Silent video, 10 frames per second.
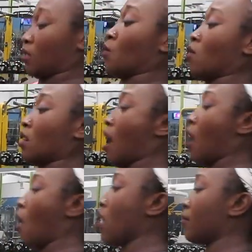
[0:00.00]
So what
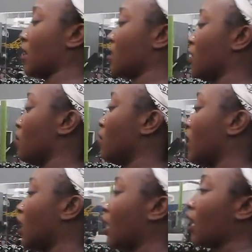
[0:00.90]
I'm all gonna
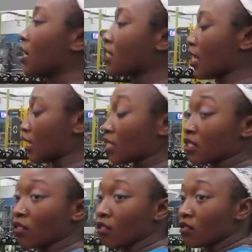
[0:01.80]
do is that this is
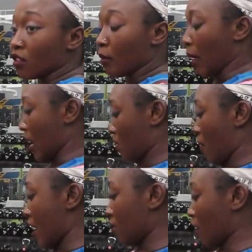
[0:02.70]
still using your body
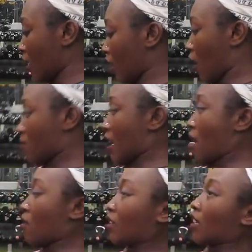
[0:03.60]
weight. You're gonna go
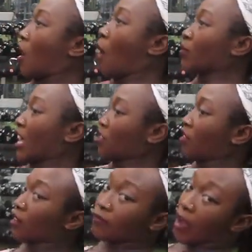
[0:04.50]
down almost like you're
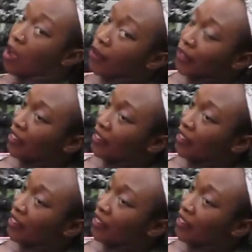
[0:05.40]
gonna fall.